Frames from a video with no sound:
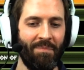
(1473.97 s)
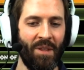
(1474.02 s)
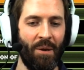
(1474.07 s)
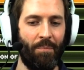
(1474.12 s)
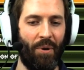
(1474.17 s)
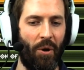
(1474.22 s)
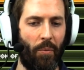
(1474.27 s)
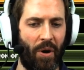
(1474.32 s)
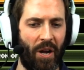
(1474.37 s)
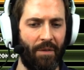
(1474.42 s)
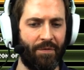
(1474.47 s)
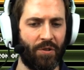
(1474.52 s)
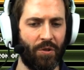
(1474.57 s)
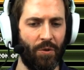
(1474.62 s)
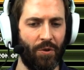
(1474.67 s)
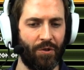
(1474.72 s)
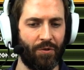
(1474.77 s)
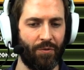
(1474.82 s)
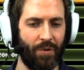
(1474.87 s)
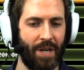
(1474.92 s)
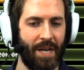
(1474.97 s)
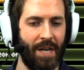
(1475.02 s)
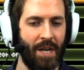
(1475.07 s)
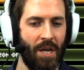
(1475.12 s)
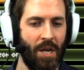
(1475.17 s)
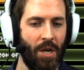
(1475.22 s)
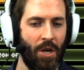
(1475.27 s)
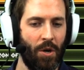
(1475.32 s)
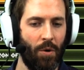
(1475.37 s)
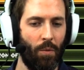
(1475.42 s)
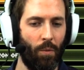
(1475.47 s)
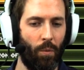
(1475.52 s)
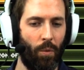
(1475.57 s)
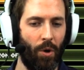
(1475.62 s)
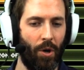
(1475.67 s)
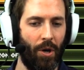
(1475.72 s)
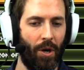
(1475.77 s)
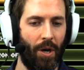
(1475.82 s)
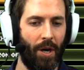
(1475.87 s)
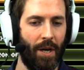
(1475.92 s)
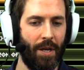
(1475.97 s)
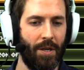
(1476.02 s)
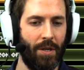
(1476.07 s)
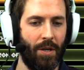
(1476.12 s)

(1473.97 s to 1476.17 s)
By way of sorcery were